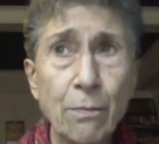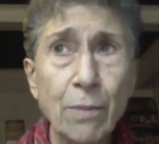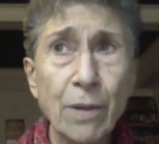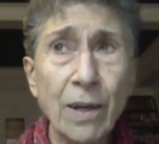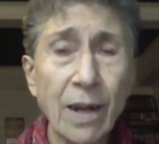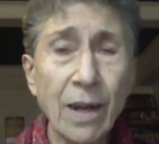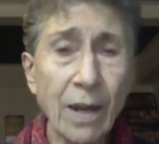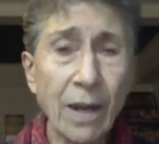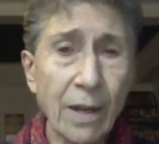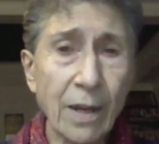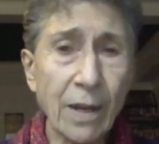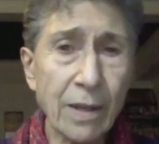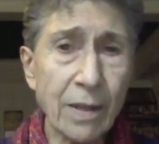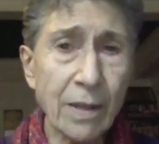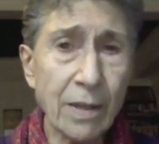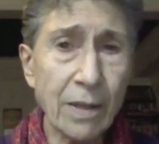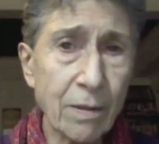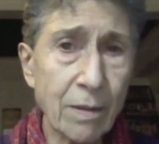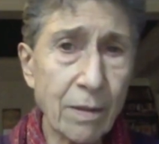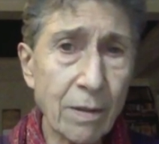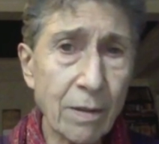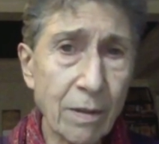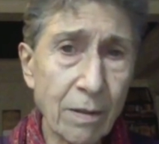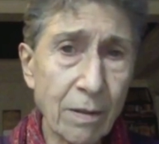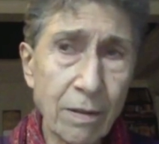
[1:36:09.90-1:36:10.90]

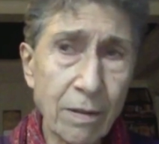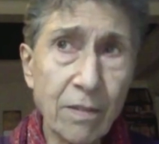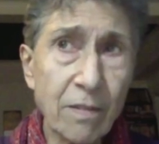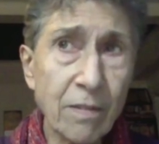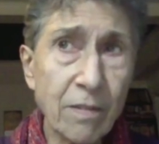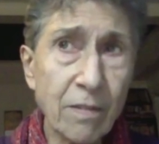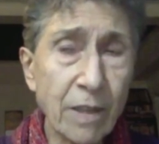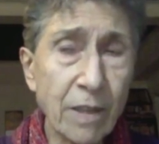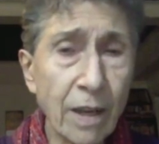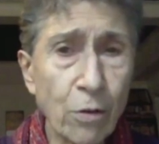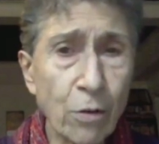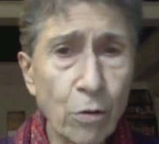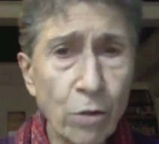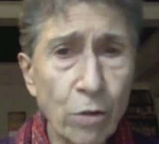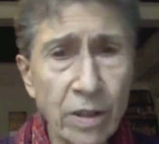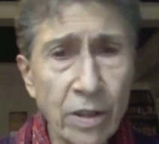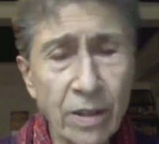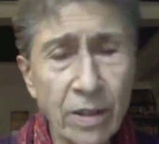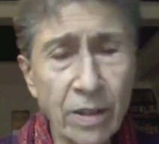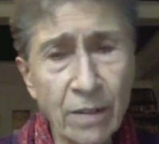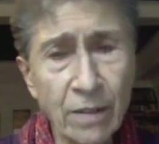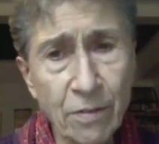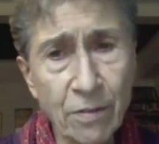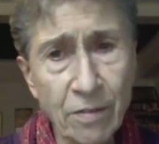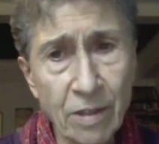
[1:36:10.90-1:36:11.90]
by the struggle
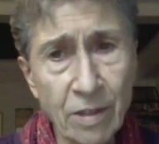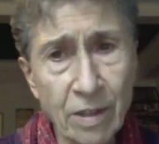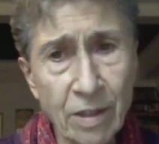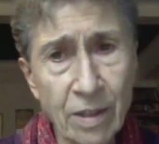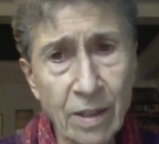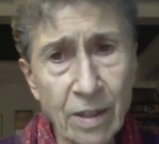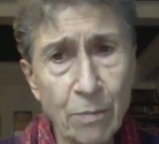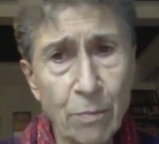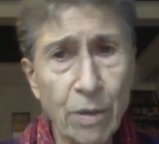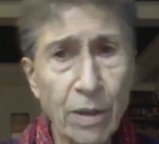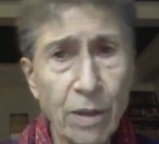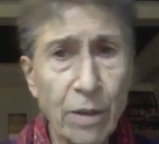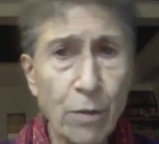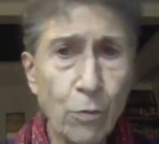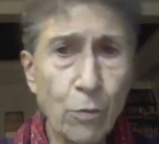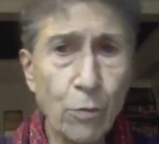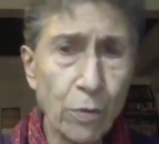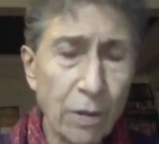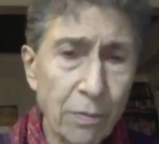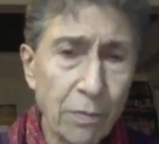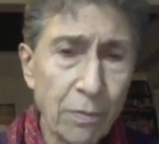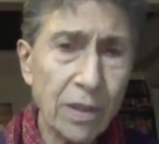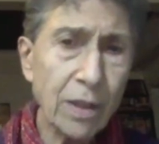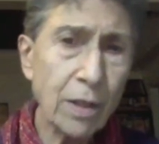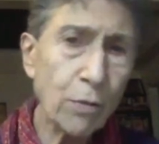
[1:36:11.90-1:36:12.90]
that I've seen by
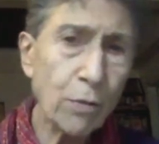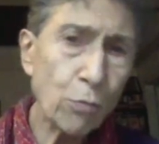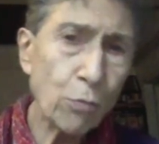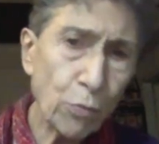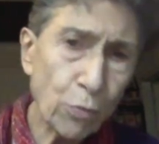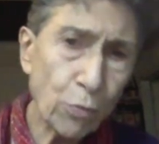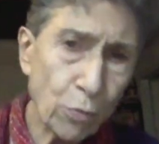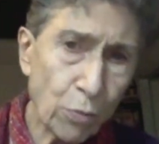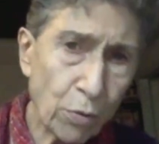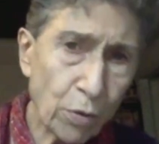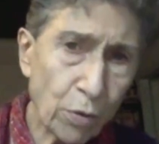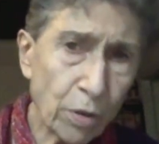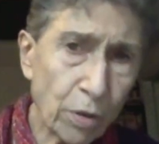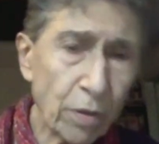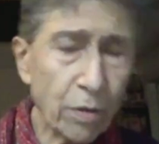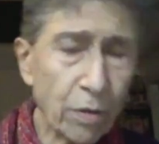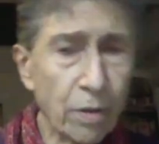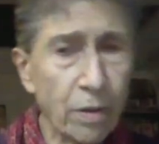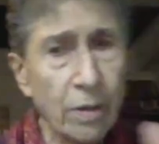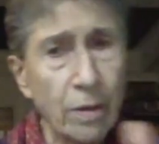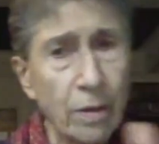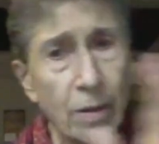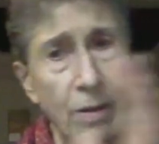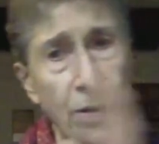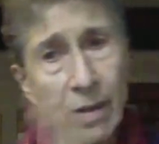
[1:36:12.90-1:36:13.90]
women in
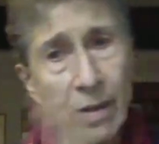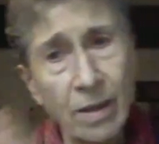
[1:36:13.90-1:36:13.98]
rural